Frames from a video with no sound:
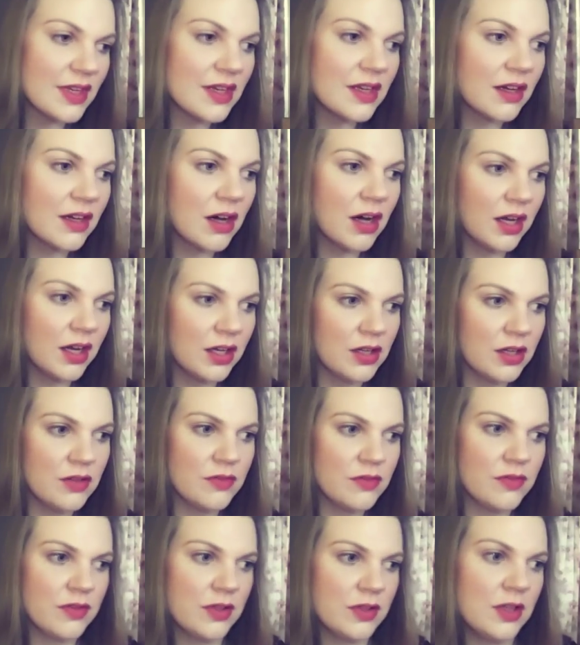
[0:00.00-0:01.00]
kind of
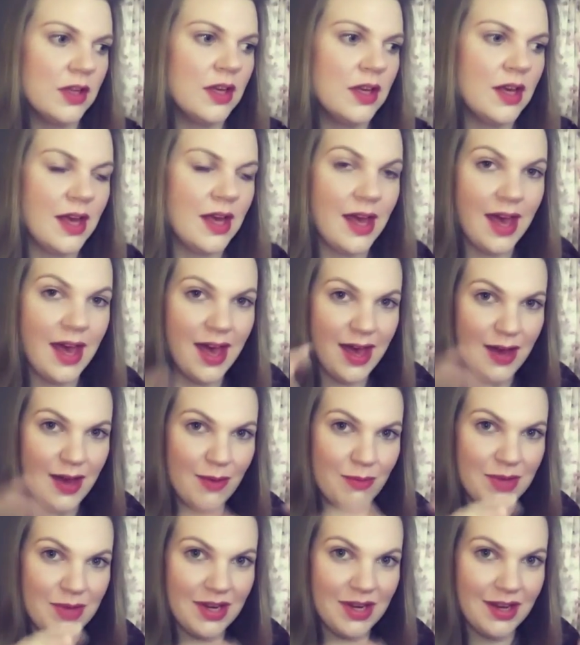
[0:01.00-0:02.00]

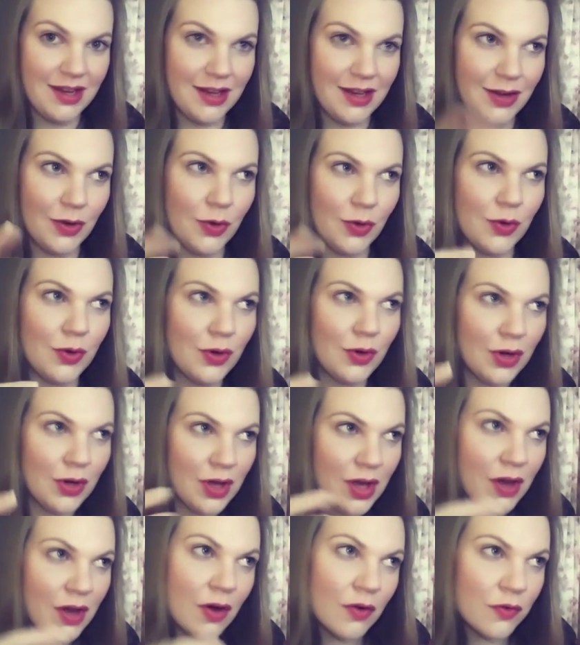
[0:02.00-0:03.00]
hem it in or
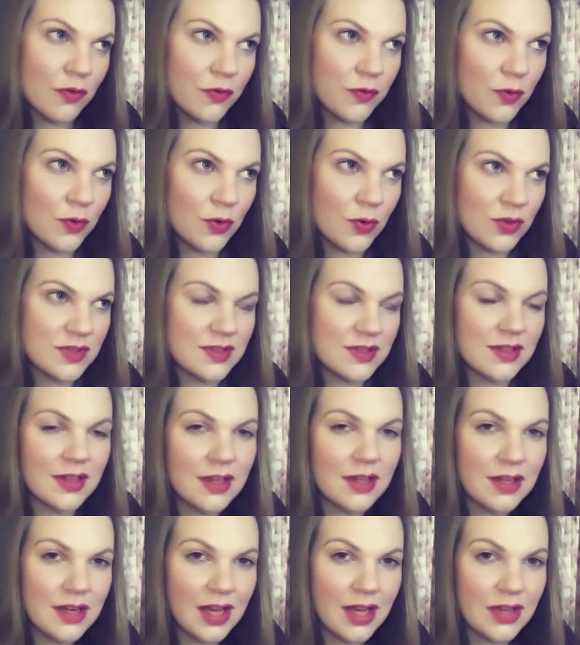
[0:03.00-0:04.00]
force the
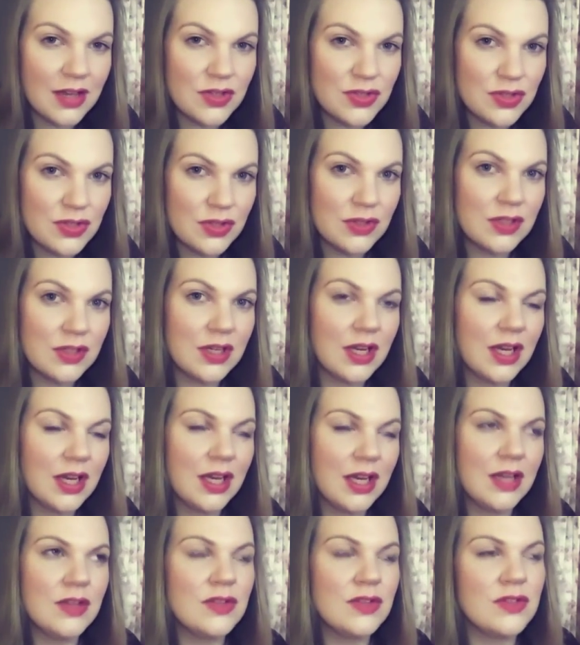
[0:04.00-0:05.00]
connection
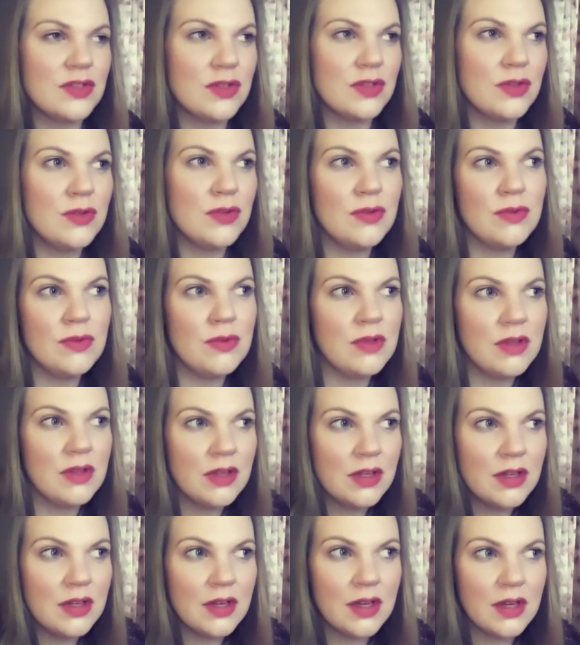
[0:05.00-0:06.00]
into
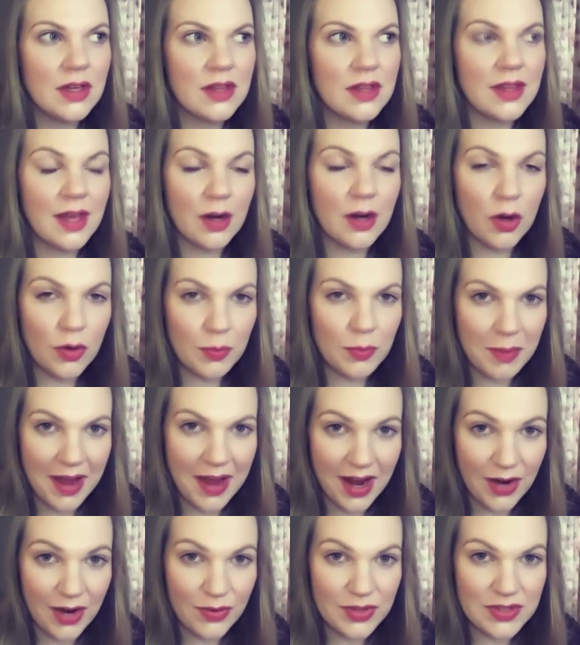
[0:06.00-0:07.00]
that old
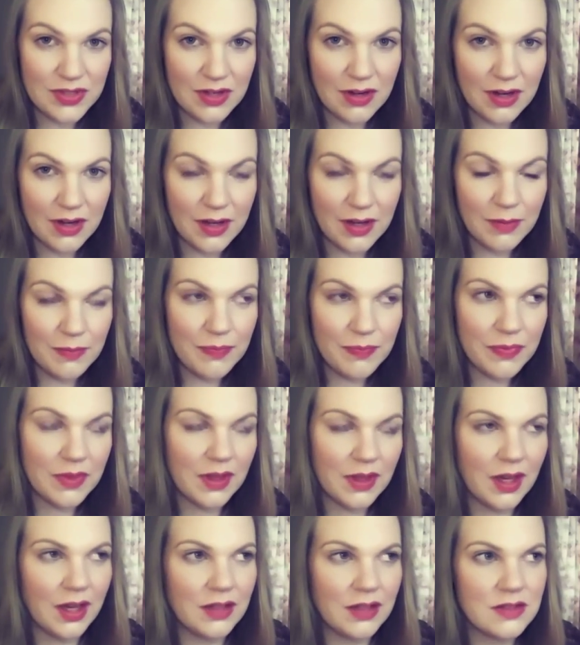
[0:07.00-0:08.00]
paradigm
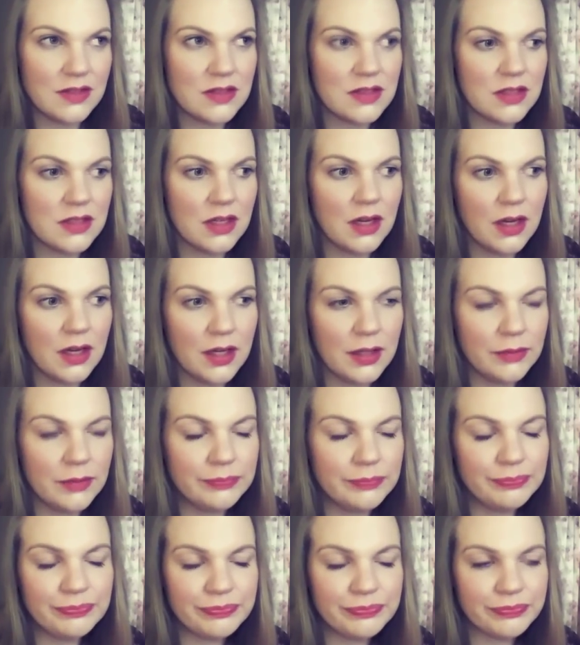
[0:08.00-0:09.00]
and
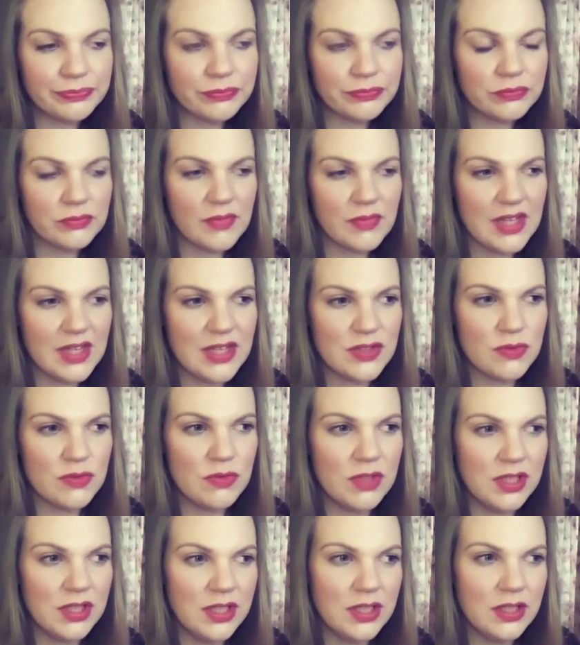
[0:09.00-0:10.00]
um, it's
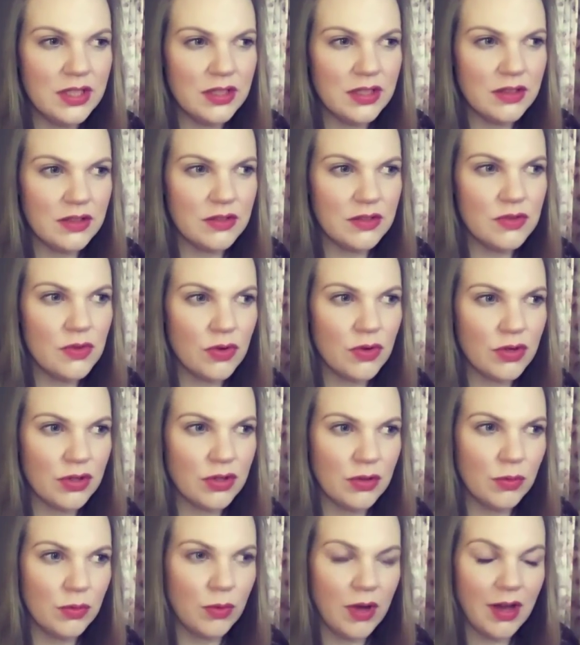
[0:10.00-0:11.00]
really not going
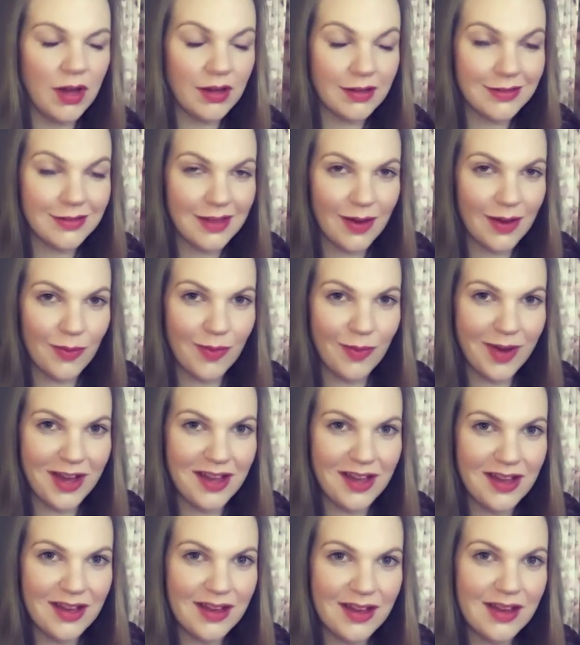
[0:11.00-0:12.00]
to work that
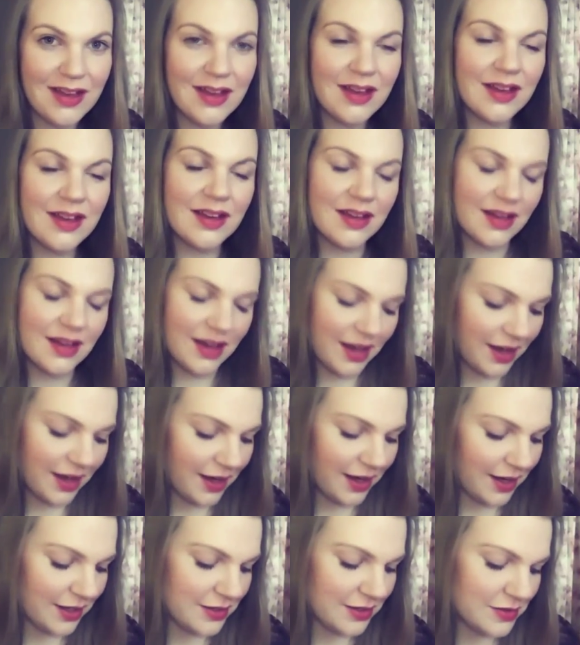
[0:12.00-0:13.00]
way
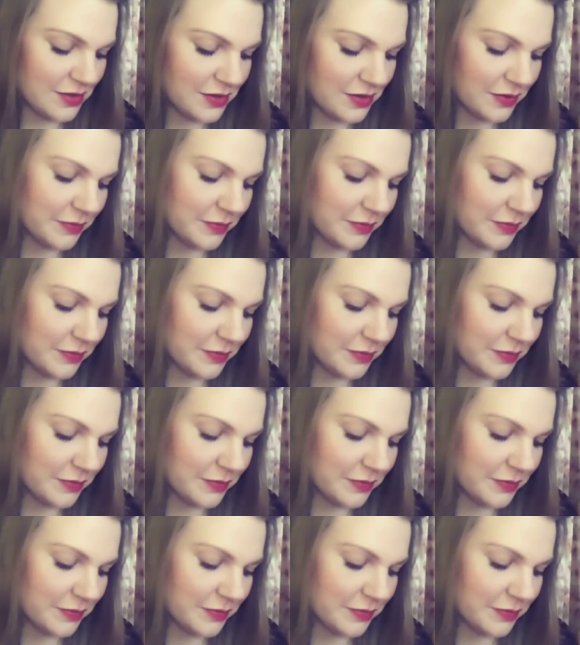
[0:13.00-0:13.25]
and